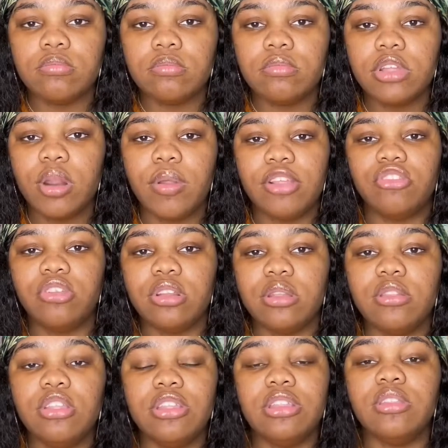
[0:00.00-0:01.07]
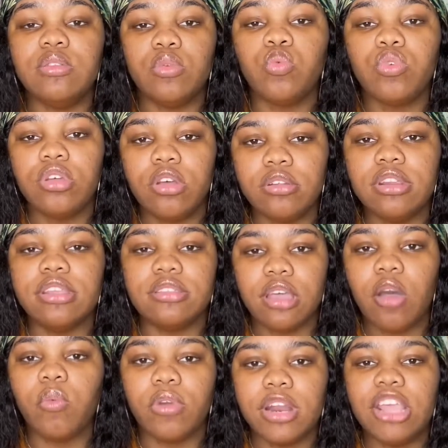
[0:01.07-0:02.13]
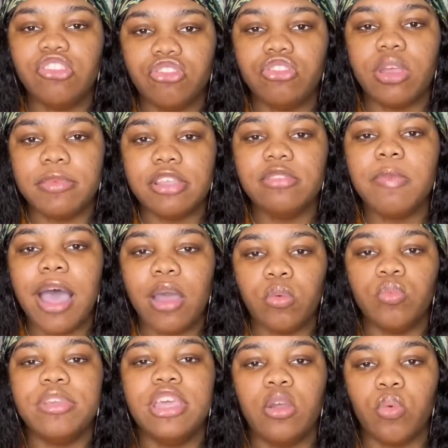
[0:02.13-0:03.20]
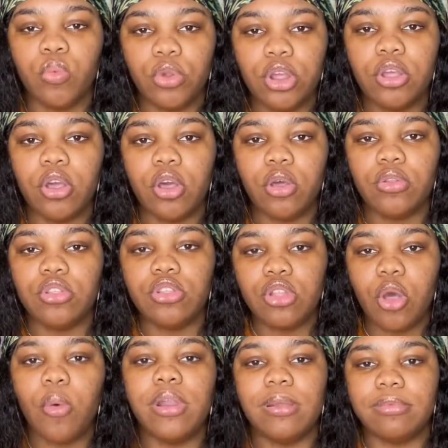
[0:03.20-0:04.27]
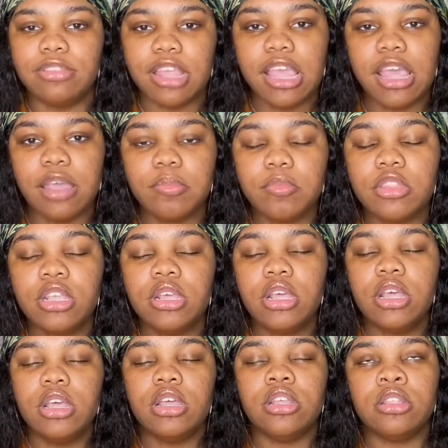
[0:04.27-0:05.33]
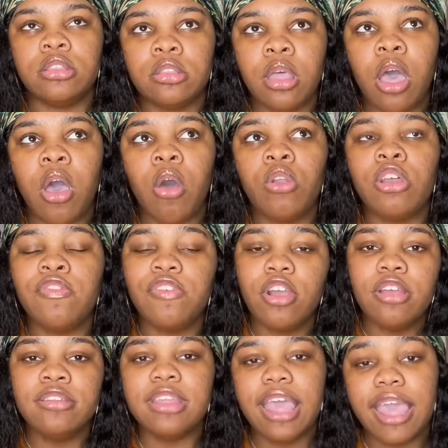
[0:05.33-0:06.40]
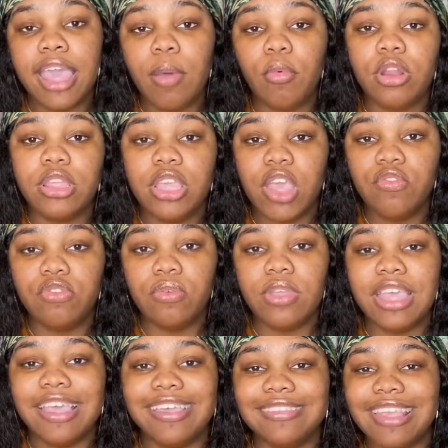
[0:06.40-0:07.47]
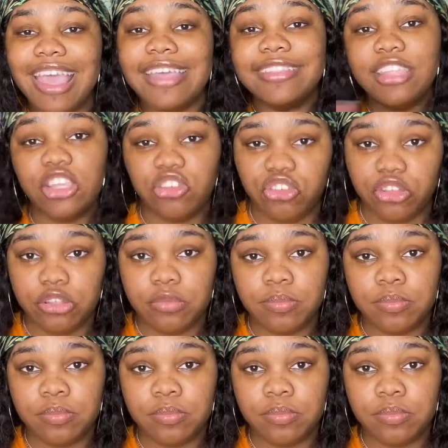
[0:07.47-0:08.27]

In a relationship, you need the realness of relationship. It's about being real. You know what I'm saying? So the first A I'm going to give you is addition.